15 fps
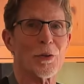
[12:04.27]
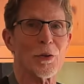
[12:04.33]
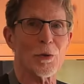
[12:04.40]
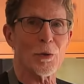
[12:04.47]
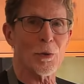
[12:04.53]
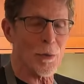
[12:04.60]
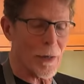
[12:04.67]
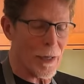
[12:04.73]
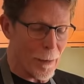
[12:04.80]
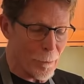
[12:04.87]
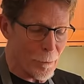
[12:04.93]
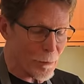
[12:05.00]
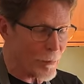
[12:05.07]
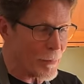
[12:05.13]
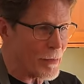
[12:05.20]
to
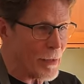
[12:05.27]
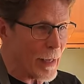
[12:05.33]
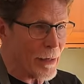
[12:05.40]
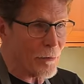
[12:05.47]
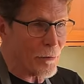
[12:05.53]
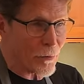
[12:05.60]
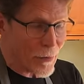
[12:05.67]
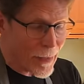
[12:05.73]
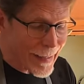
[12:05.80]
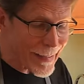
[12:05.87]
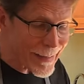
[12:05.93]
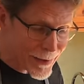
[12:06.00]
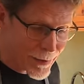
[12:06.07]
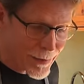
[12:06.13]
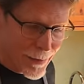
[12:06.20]
um,
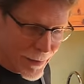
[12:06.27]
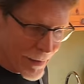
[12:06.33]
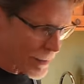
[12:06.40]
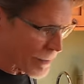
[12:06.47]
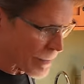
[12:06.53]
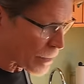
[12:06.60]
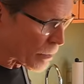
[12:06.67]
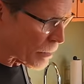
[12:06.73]
inflate a little